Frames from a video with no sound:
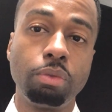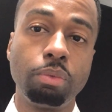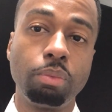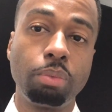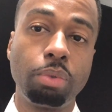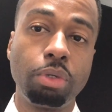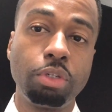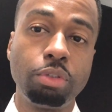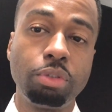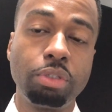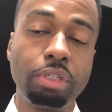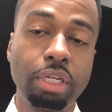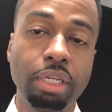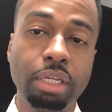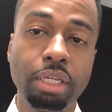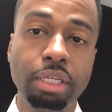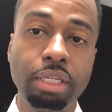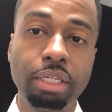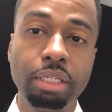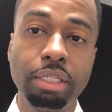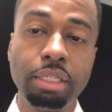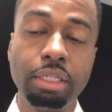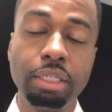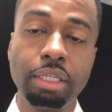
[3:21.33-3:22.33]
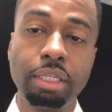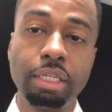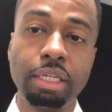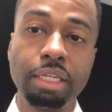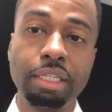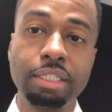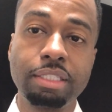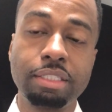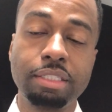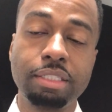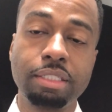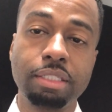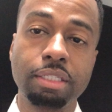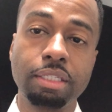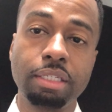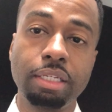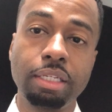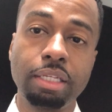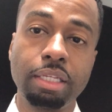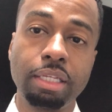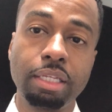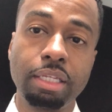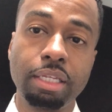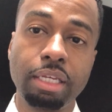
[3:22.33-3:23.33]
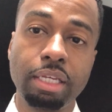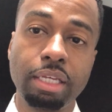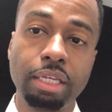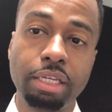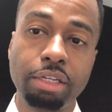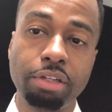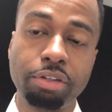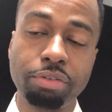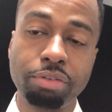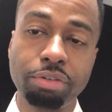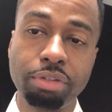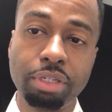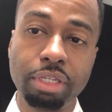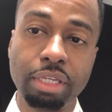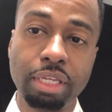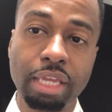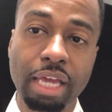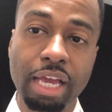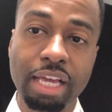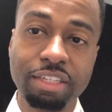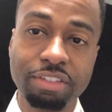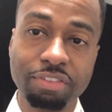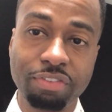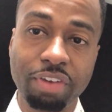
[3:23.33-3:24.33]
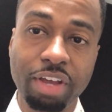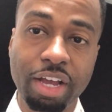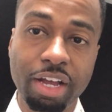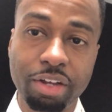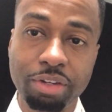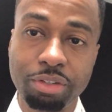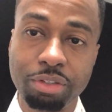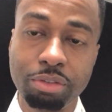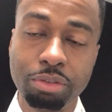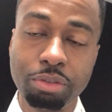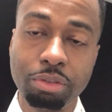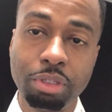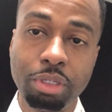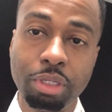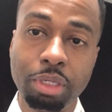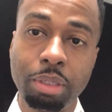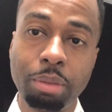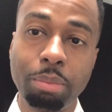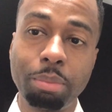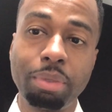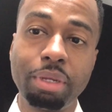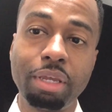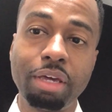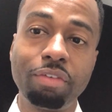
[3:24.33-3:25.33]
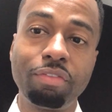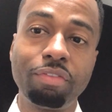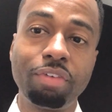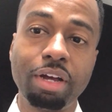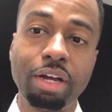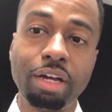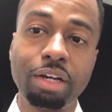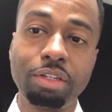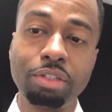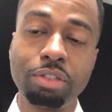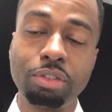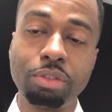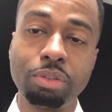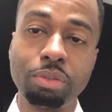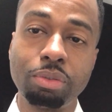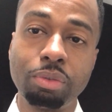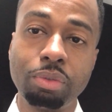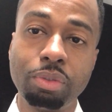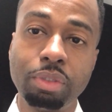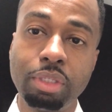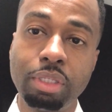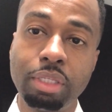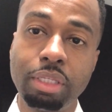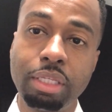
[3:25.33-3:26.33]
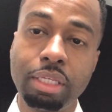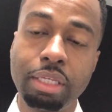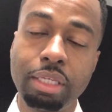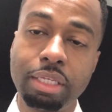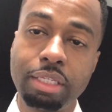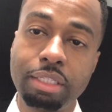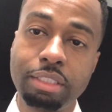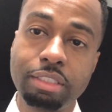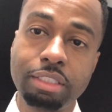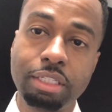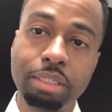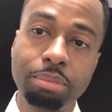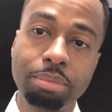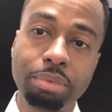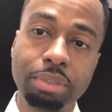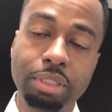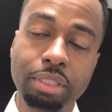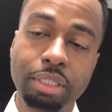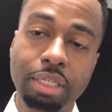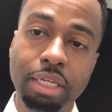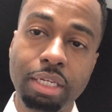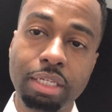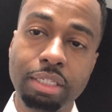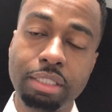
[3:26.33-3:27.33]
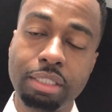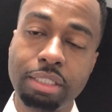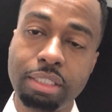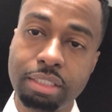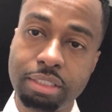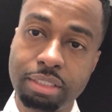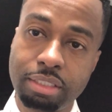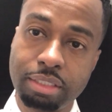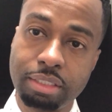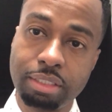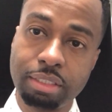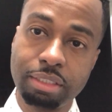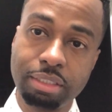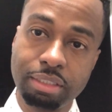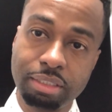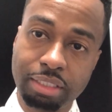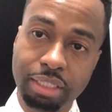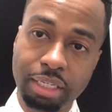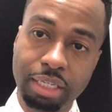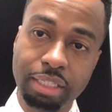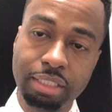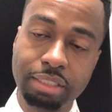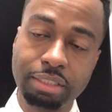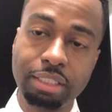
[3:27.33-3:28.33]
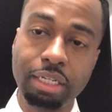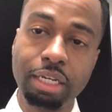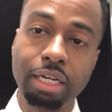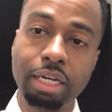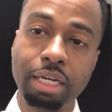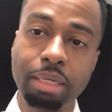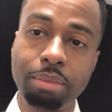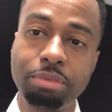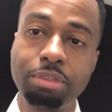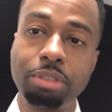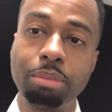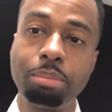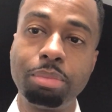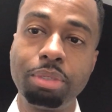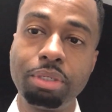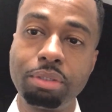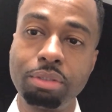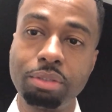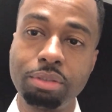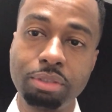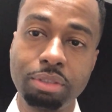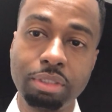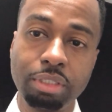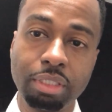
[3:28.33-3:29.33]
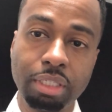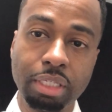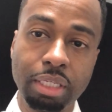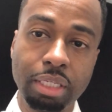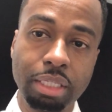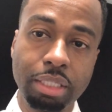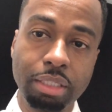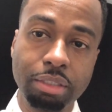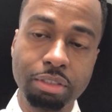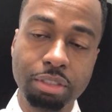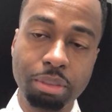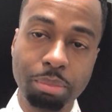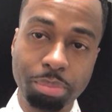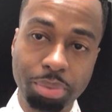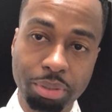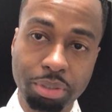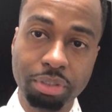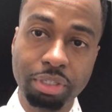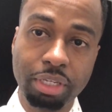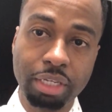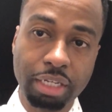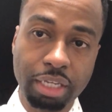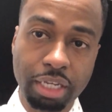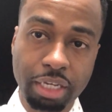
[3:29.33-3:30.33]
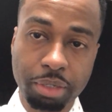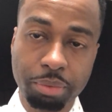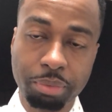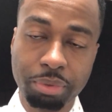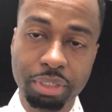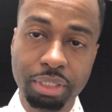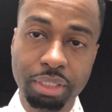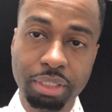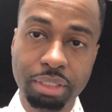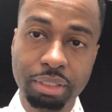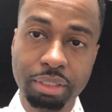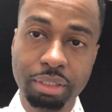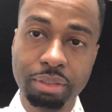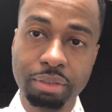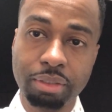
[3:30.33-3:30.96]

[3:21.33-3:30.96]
when you get in, it has value, but that value is something that takes time to build. To build that equity,